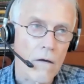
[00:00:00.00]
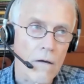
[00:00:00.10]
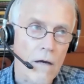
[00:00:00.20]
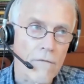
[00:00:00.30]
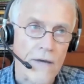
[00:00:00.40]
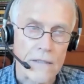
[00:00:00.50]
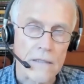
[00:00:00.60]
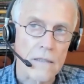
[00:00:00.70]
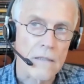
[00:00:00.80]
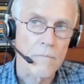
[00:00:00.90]

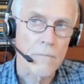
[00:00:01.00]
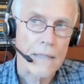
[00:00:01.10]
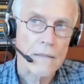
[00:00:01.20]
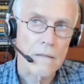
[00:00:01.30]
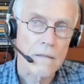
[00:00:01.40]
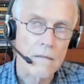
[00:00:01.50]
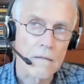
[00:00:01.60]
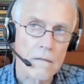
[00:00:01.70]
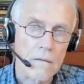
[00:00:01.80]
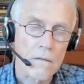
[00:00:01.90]
affected and impacted
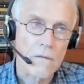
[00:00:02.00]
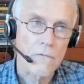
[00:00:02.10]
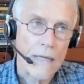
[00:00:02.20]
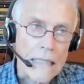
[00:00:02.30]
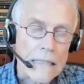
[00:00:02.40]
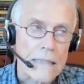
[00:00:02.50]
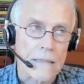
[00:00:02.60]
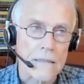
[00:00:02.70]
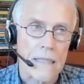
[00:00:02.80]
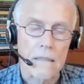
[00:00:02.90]
greatly
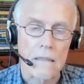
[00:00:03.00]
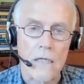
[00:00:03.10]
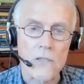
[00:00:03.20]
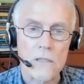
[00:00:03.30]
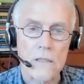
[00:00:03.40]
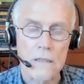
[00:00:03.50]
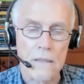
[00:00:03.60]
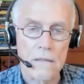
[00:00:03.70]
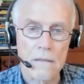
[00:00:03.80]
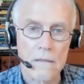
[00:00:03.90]

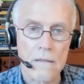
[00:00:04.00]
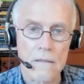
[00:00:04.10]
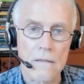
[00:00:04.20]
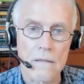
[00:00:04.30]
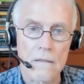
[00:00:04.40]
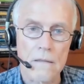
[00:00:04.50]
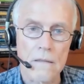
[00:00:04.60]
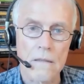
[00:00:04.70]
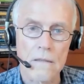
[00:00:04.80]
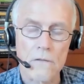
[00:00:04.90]
psychologically
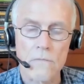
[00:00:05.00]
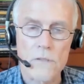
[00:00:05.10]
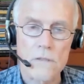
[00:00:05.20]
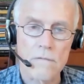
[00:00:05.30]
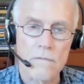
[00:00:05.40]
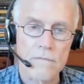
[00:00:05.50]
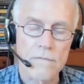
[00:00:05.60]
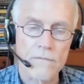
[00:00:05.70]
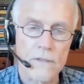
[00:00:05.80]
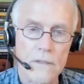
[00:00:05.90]
in terms of
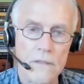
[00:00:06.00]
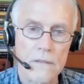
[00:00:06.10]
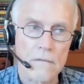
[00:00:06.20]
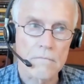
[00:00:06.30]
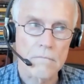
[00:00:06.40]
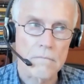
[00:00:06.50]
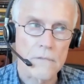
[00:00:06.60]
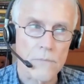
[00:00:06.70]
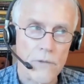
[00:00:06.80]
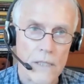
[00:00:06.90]
feeling
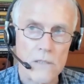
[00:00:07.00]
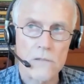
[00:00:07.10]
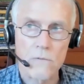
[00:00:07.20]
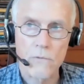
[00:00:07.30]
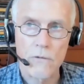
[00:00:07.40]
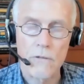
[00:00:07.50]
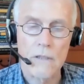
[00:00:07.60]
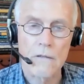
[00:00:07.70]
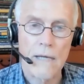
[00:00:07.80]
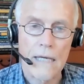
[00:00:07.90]
depressed or
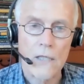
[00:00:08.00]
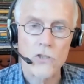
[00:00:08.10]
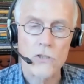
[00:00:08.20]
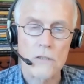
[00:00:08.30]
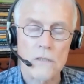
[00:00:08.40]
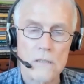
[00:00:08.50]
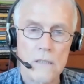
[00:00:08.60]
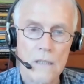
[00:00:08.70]
worried or anxious,